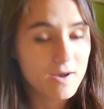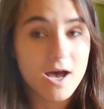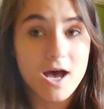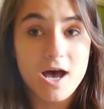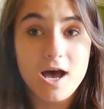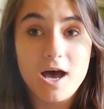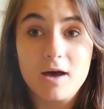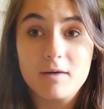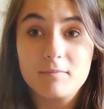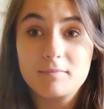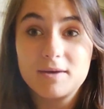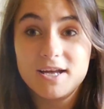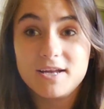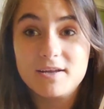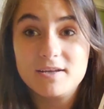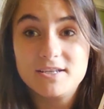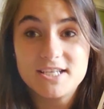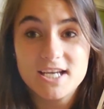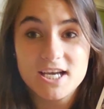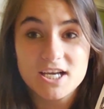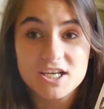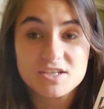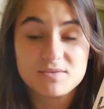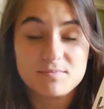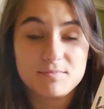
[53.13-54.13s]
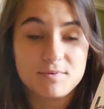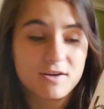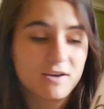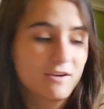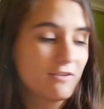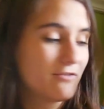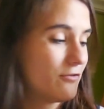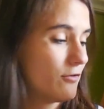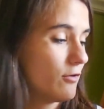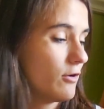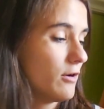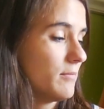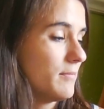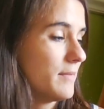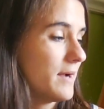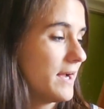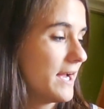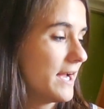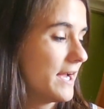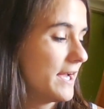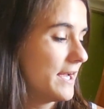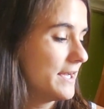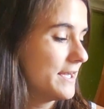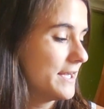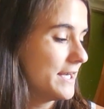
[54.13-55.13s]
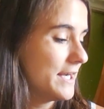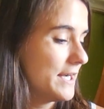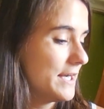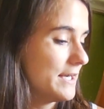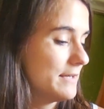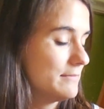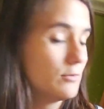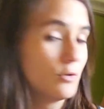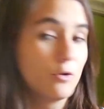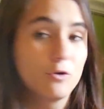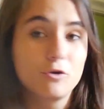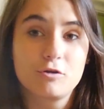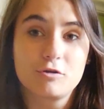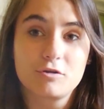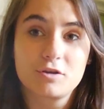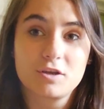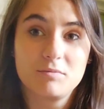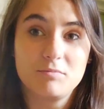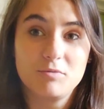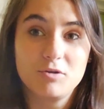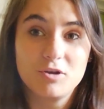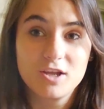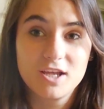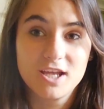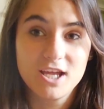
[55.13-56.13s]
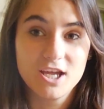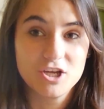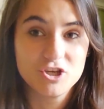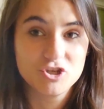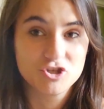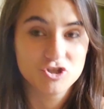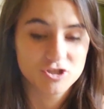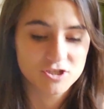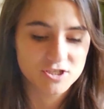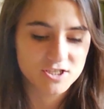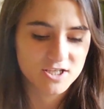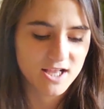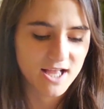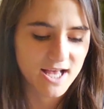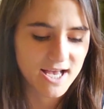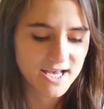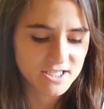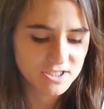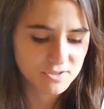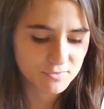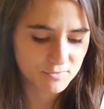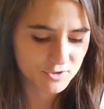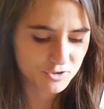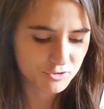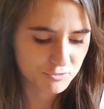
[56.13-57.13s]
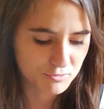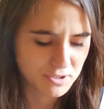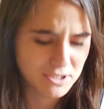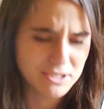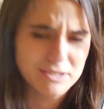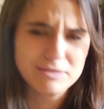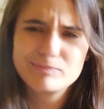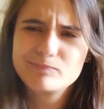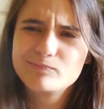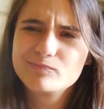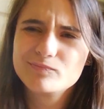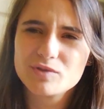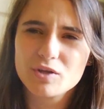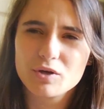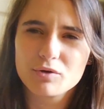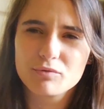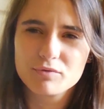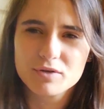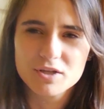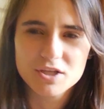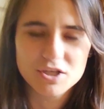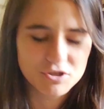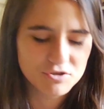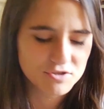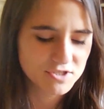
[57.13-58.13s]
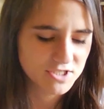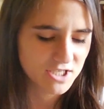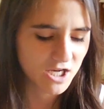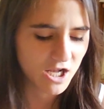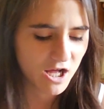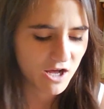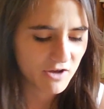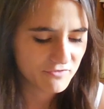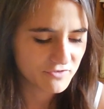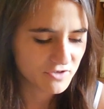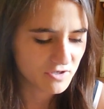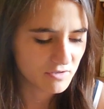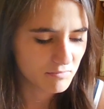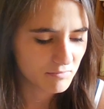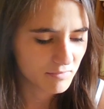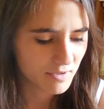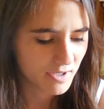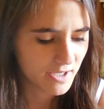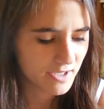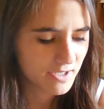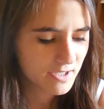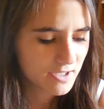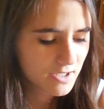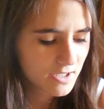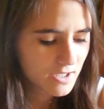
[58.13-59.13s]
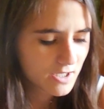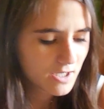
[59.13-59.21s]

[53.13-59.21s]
a textbook for my oral communications class, which we don't really use that often, but